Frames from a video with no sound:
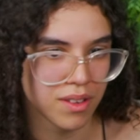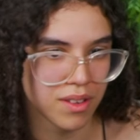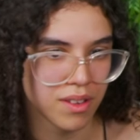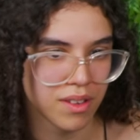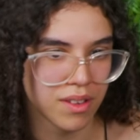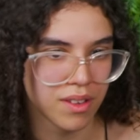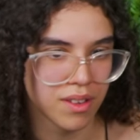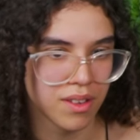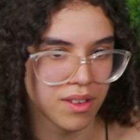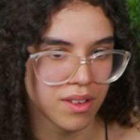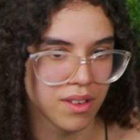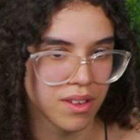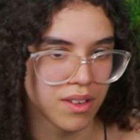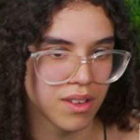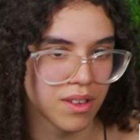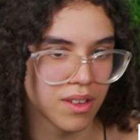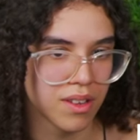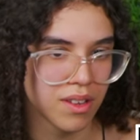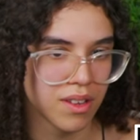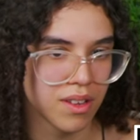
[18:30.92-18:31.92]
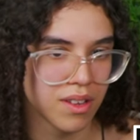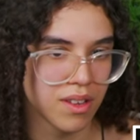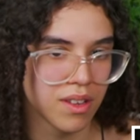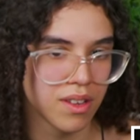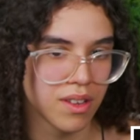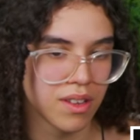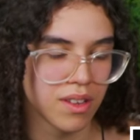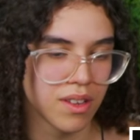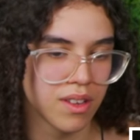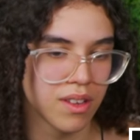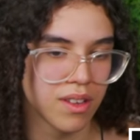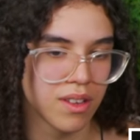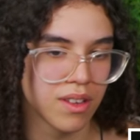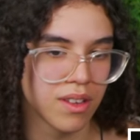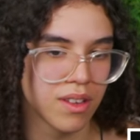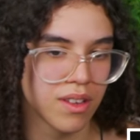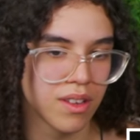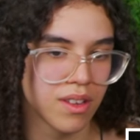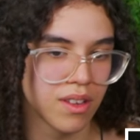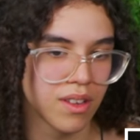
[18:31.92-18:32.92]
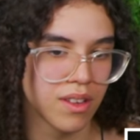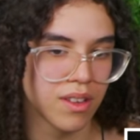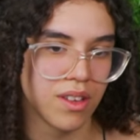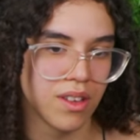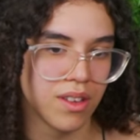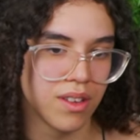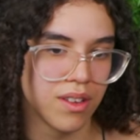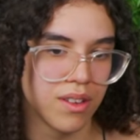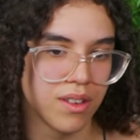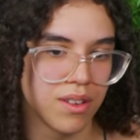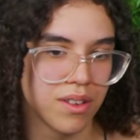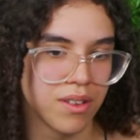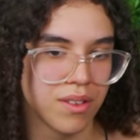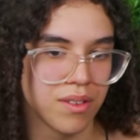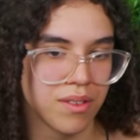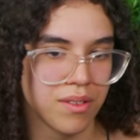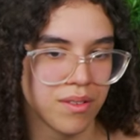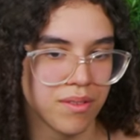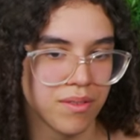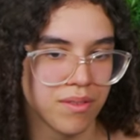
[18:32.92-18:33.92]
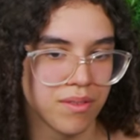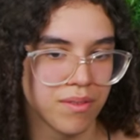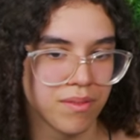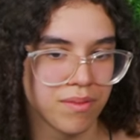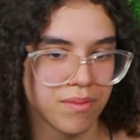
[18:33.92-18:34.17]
The person shown says nothing.